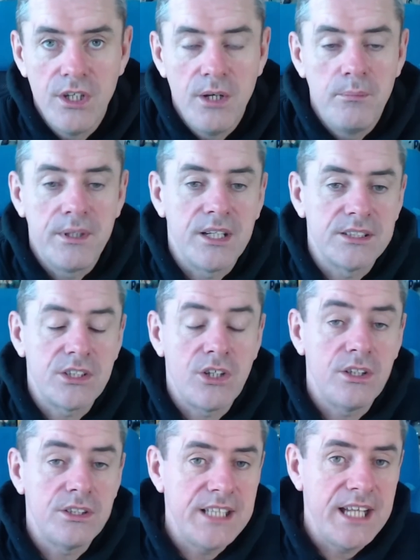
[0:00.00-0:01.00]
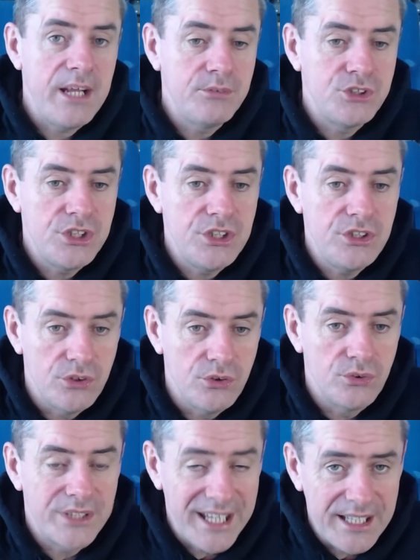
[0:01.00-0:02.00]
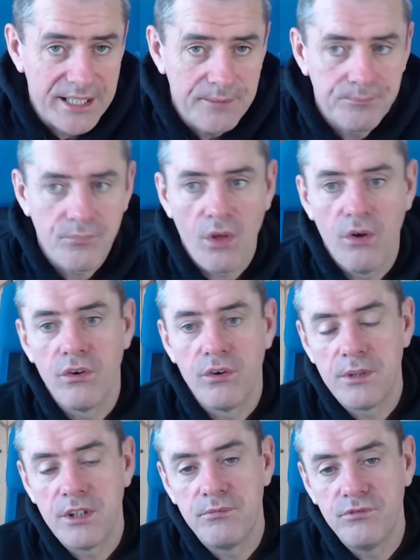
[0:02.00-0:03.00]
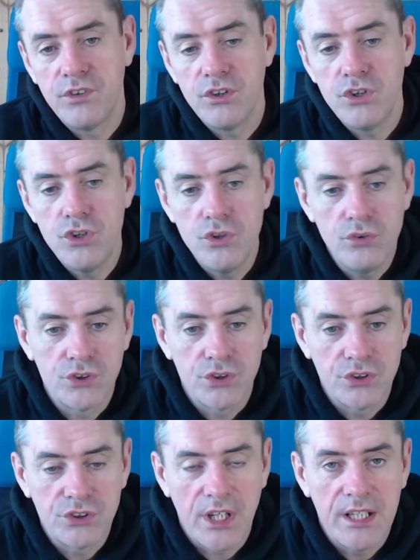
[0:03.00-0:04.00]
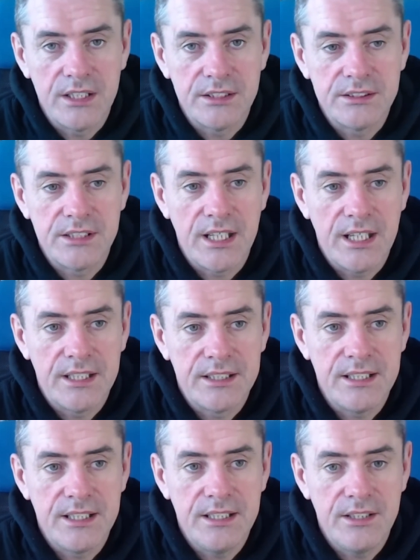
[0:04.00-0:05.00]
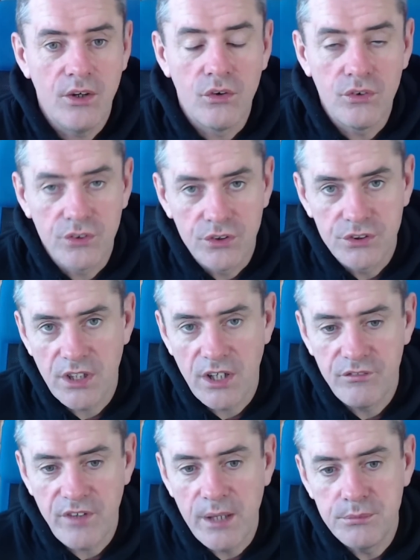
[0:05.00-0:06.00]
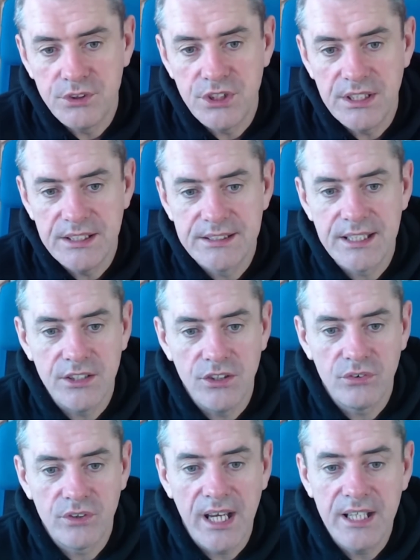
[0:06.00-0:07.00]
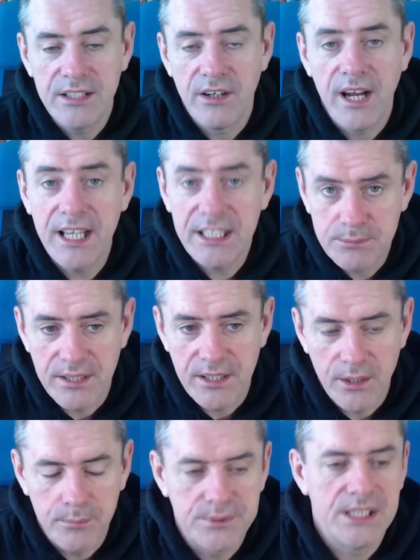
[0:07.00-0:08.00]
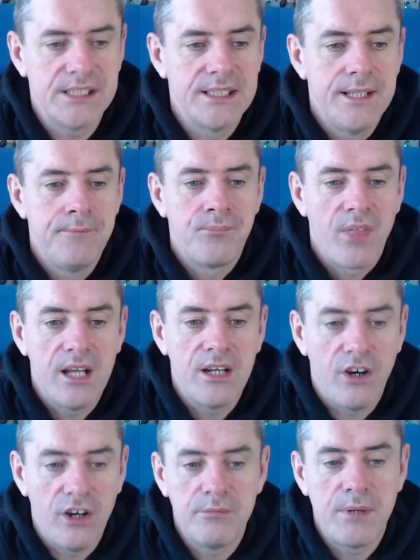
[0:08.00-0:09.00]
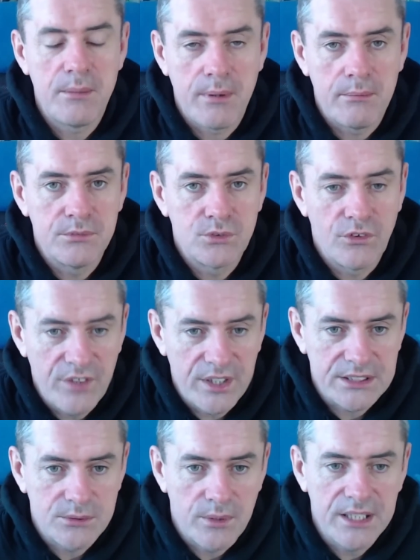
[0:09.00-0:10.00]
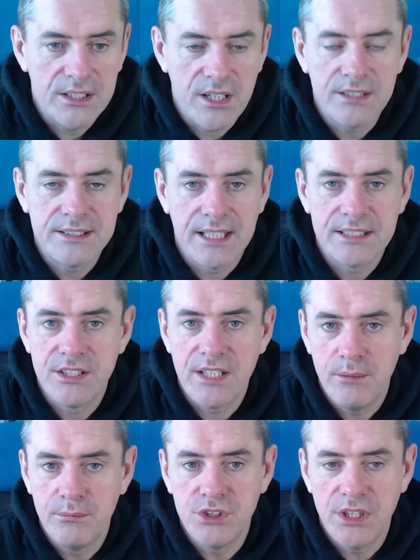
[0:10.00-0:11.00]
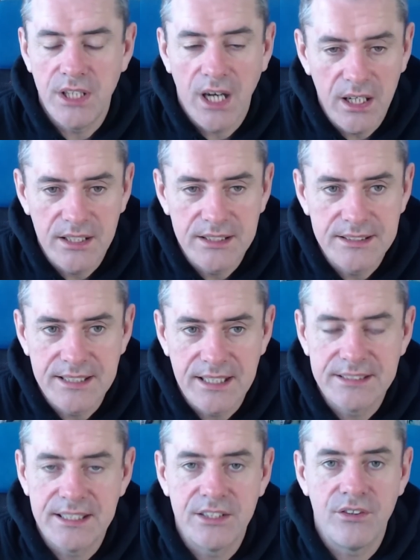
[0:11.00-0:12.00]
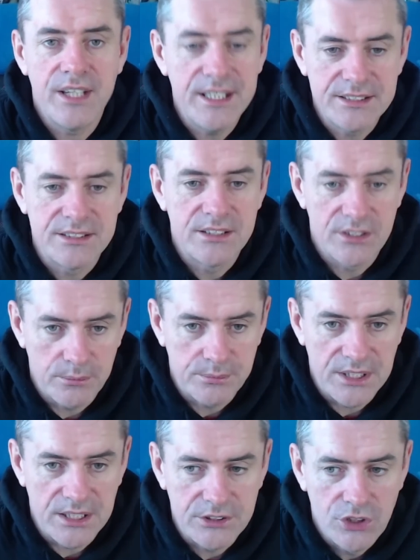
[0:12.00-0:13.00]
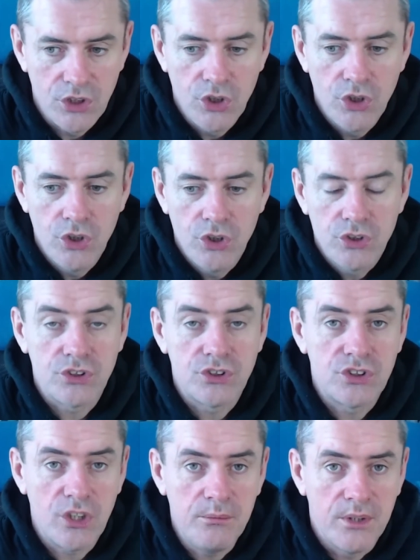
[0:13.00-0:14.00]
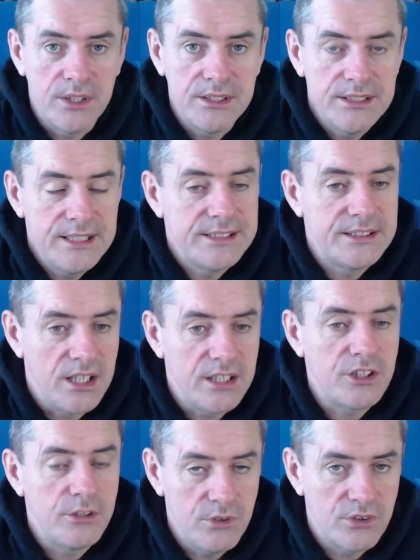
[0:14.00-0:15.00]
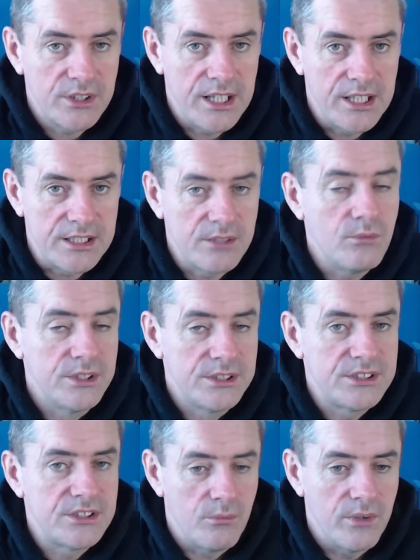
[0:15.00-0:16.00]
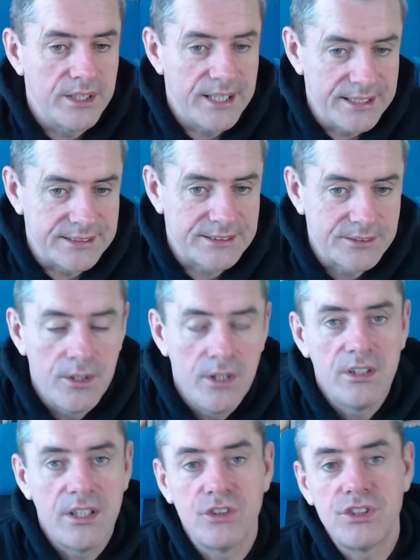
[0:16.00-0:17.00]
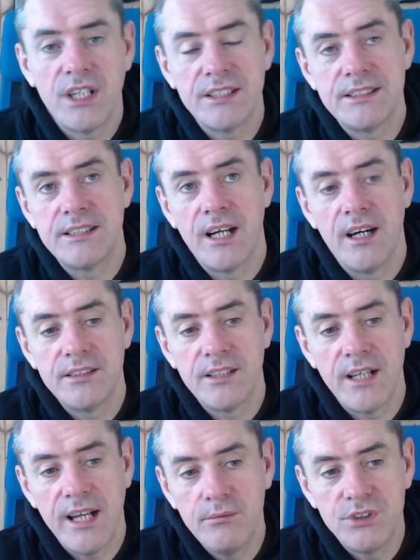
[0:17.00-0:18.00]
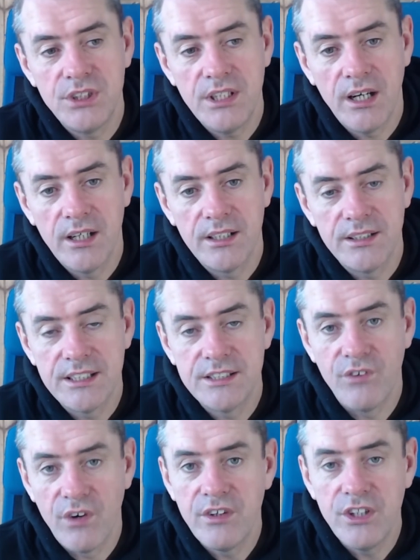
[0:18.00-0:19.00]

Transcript: because according to MG UK, or the users and the owners of MGs in UK, there has been an update and all of my problems were fixed. When I contacted MG Ireland, they said there isn't an update. So someone is not communicating with someone else. Now, chances are that MG Ireland is very